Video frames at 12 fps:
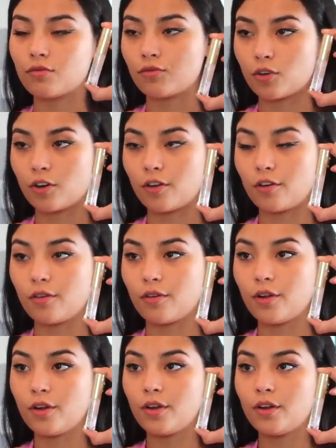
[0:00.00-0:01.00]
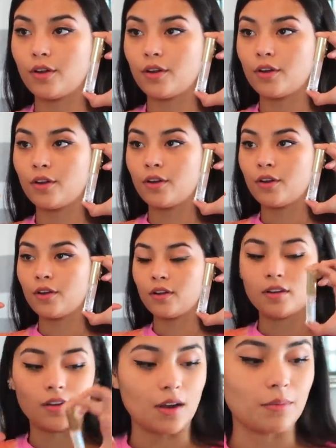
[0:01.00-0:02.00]
for...
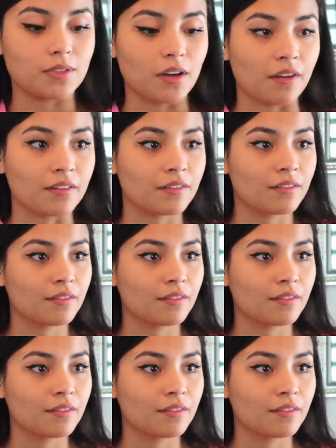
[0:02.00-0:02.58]
I'm done.